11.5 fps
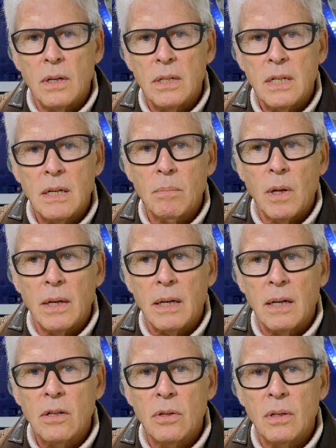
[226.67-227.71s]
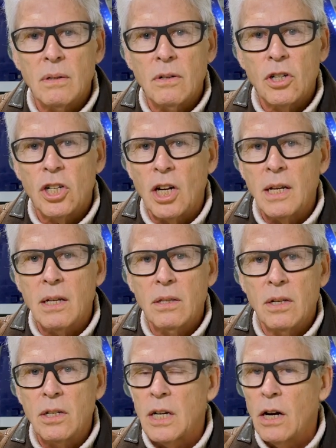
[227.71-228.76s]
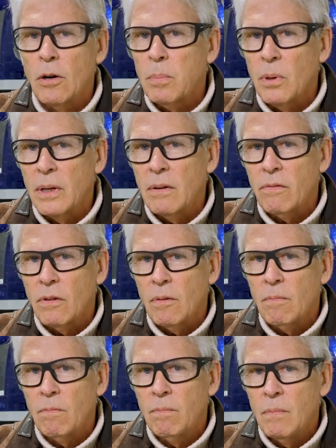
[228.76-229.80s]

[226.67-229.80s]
it seemed like I couldn't shake this airplane from